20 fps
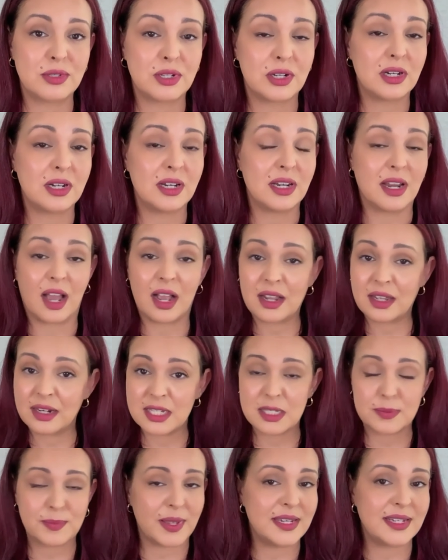they're not going to
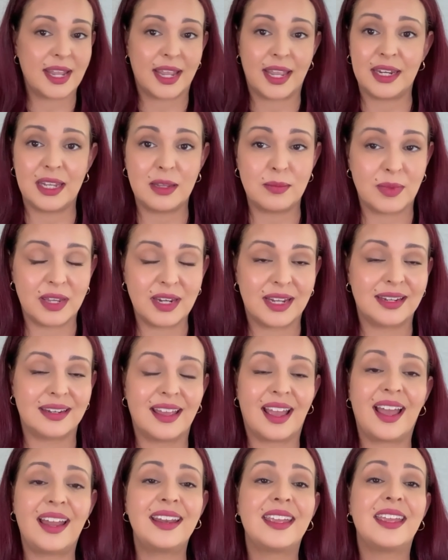spend any money,
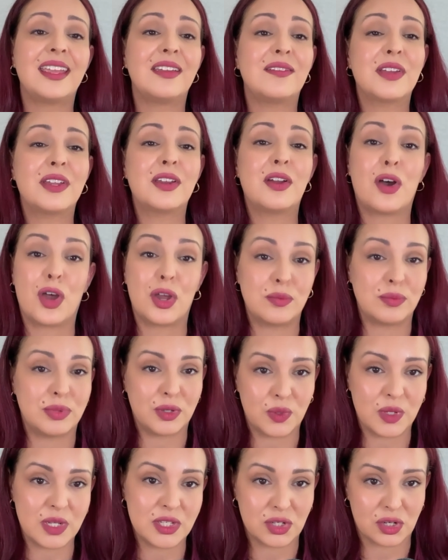not even on
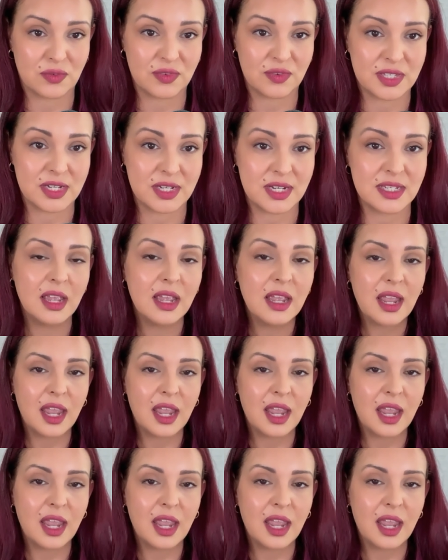beauty services.